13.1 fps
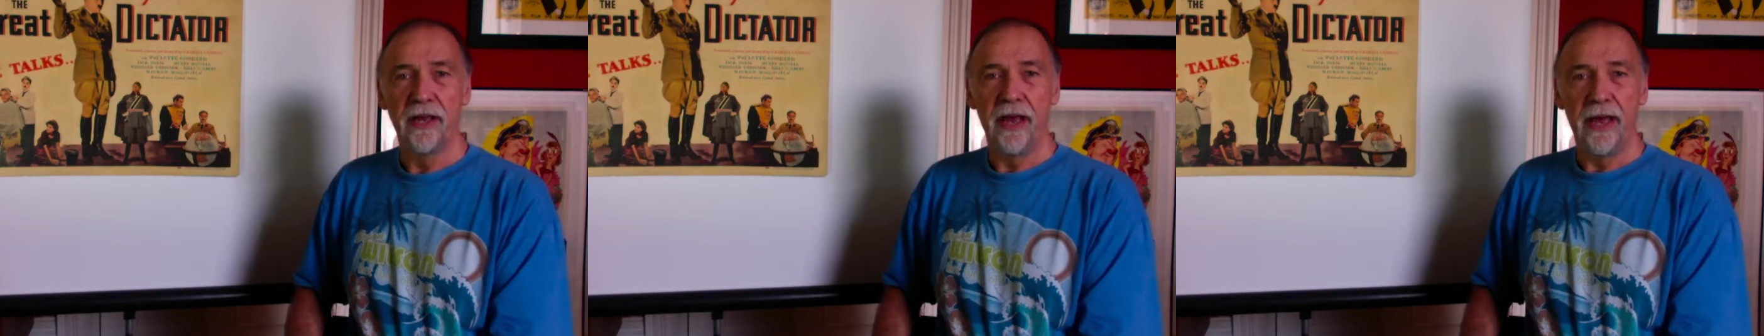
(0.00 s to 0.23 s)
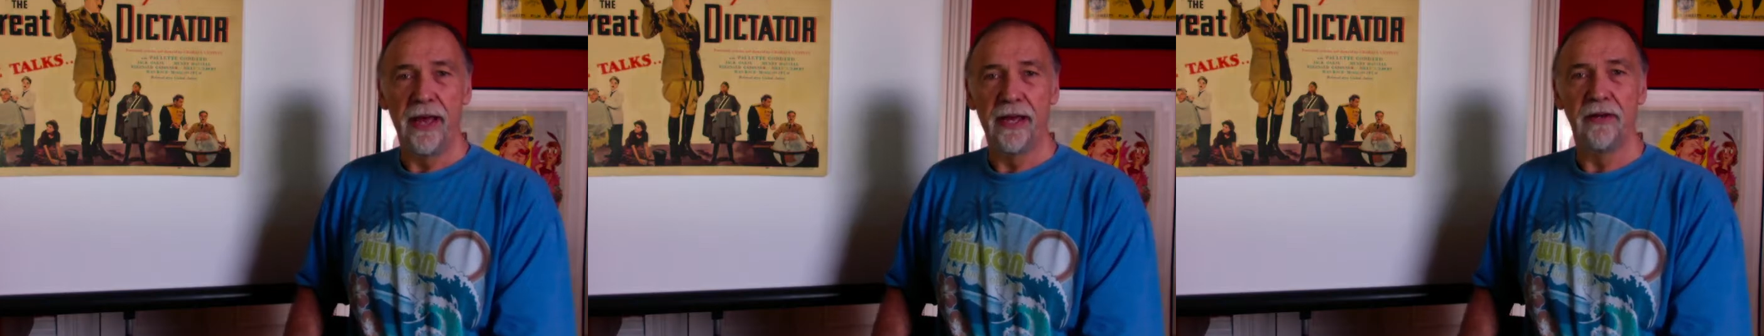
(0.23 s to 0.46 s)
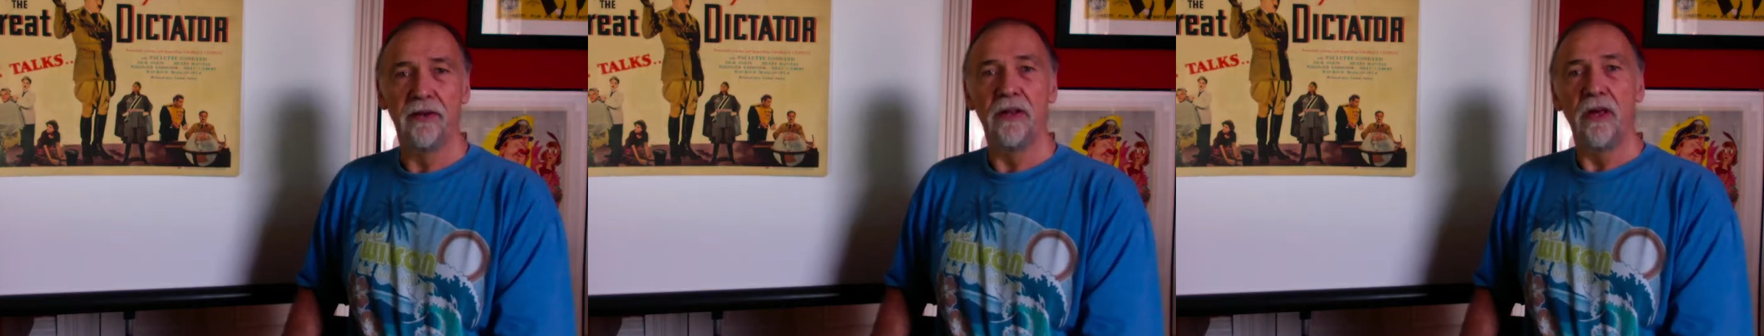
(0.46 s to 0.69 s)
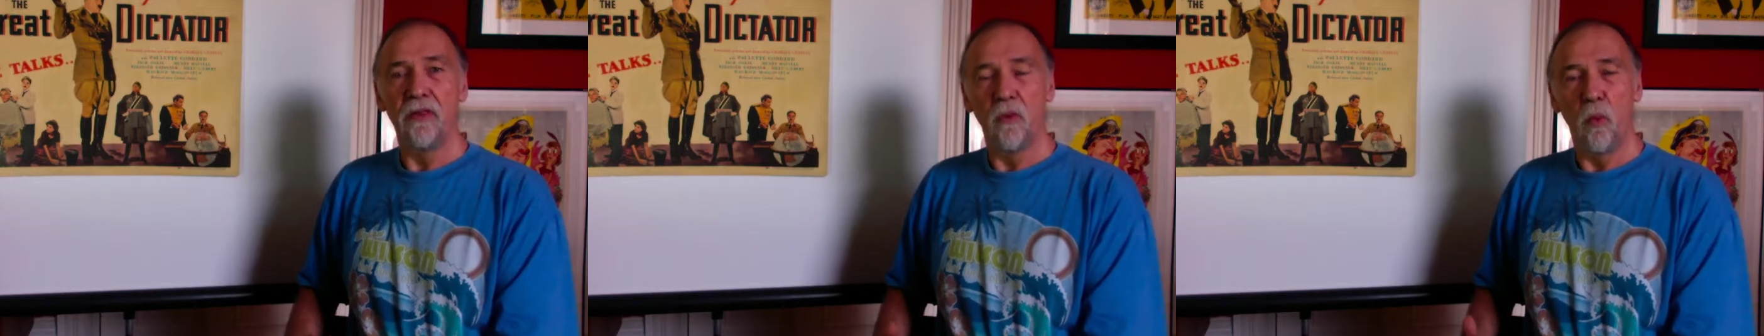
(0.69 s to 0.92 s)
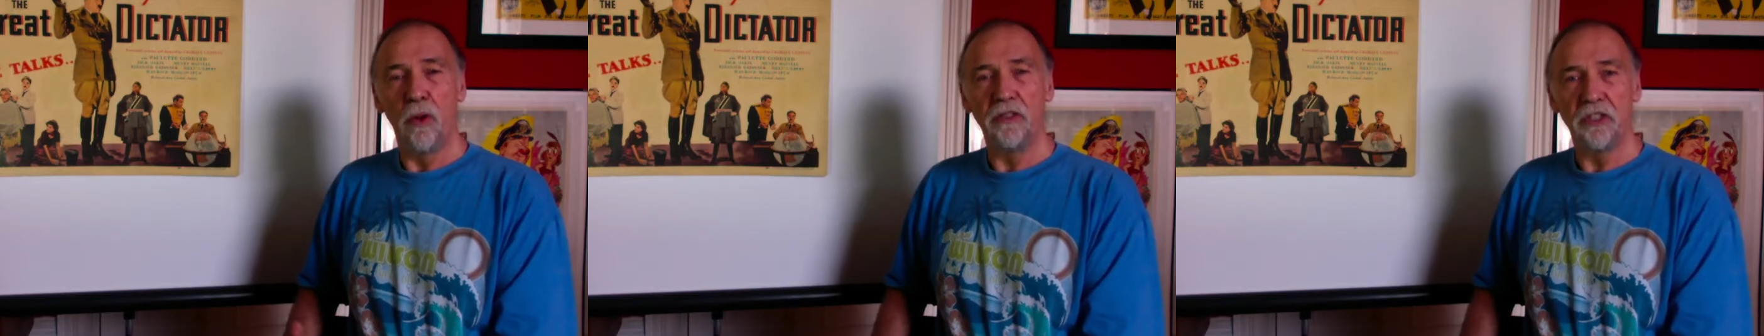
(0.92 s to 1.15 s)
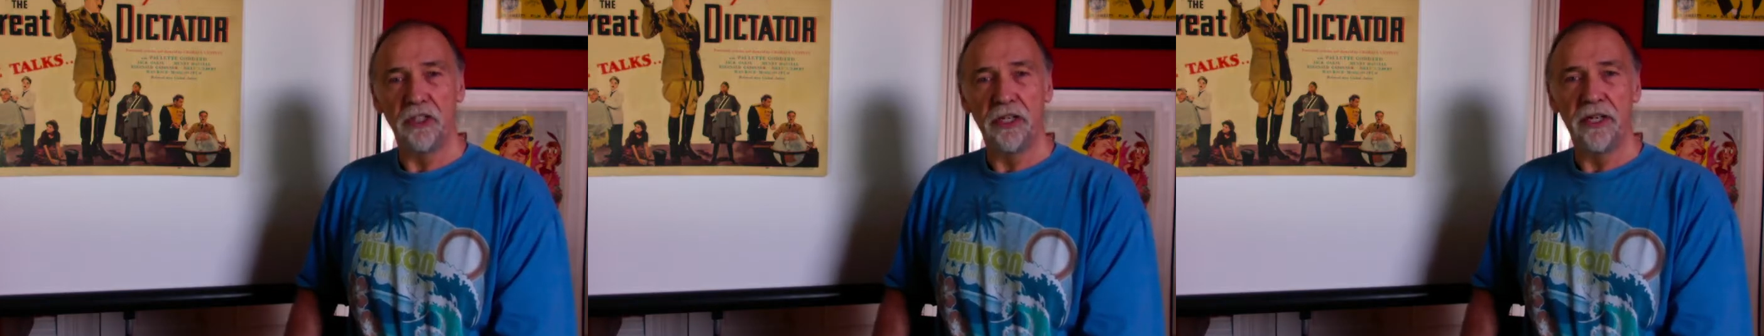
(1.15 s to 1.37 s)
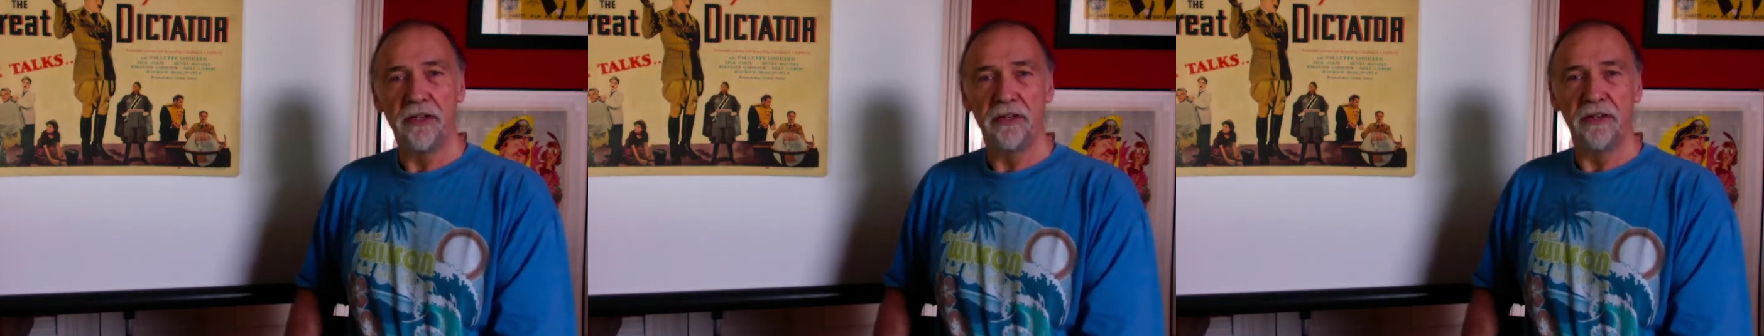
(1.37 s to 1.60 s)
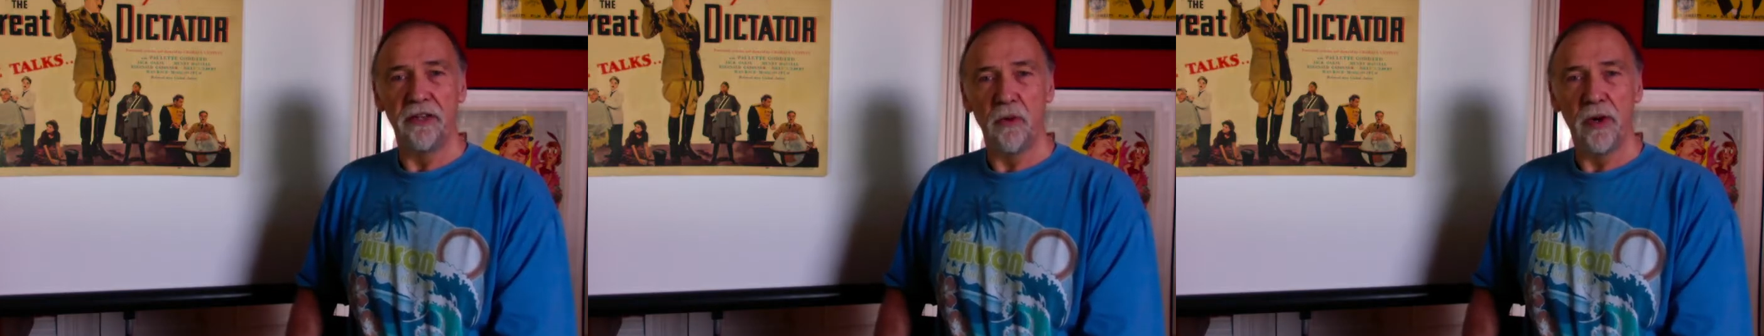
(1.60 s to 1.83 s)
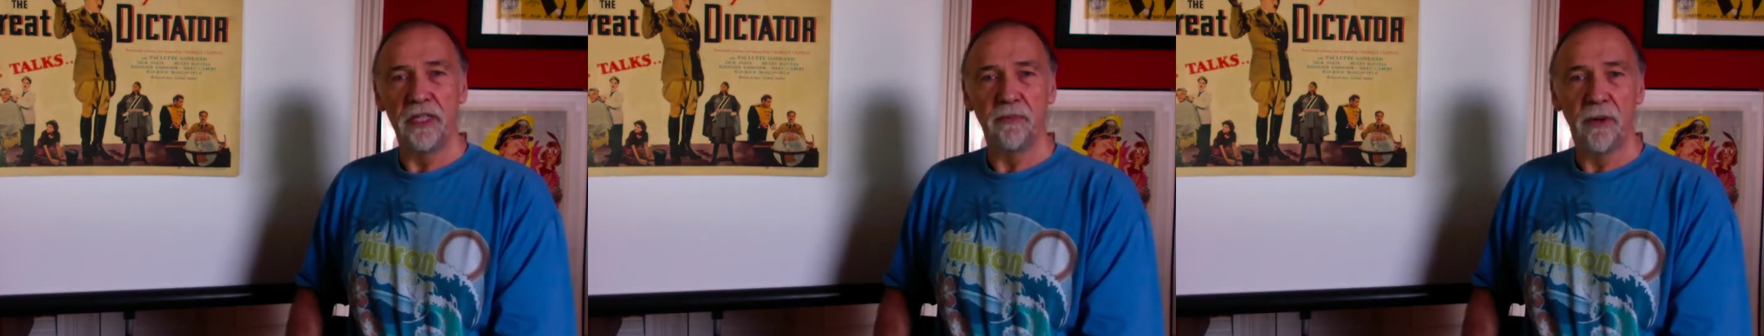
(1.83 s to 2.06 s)
And the one sheet
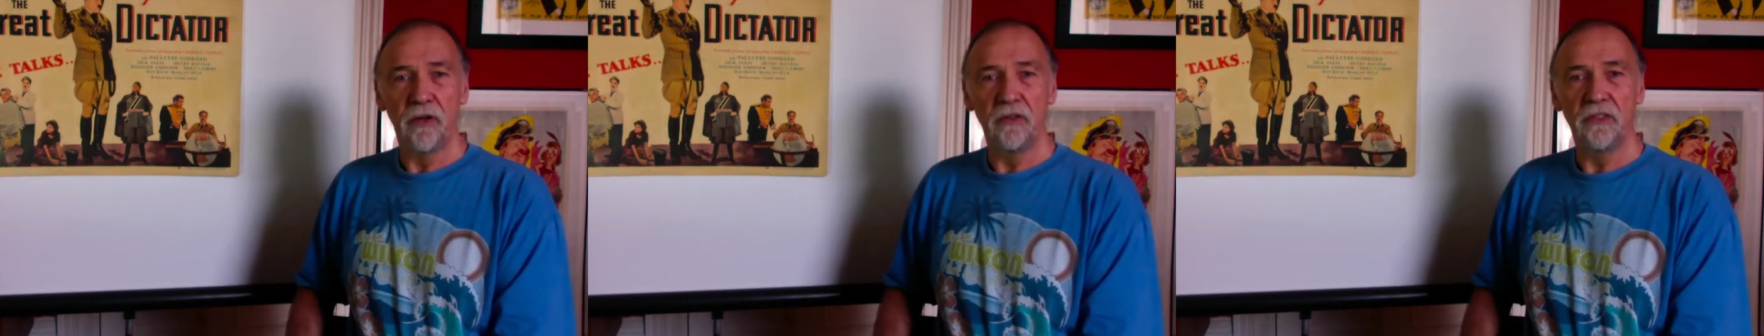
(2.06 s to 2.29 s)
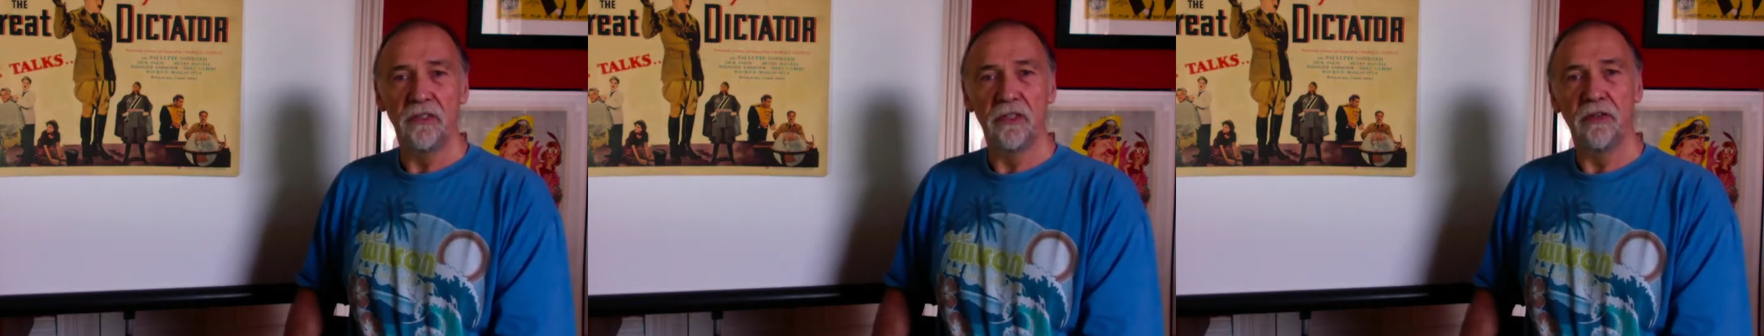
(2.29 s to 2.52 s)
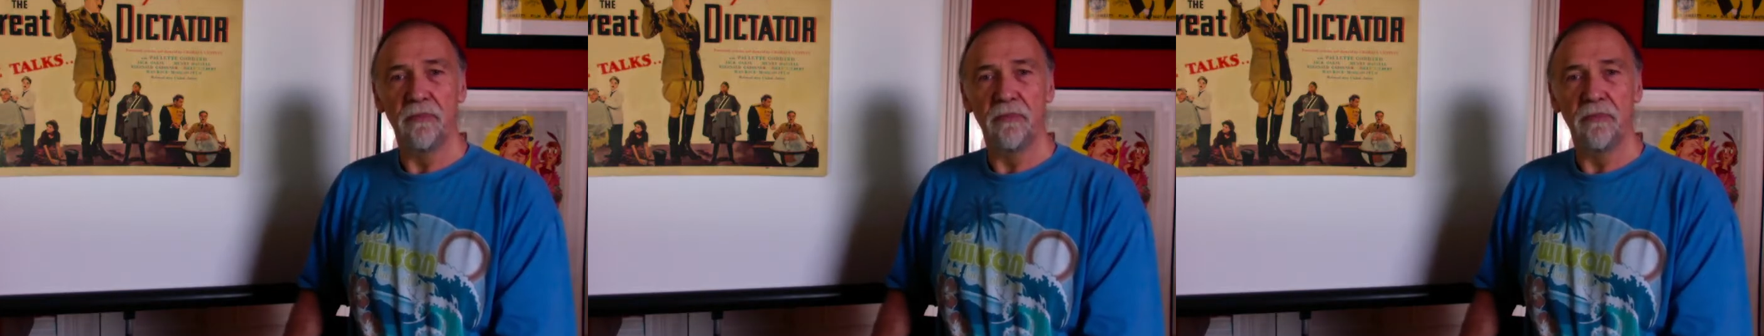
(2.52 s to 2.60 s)
US poster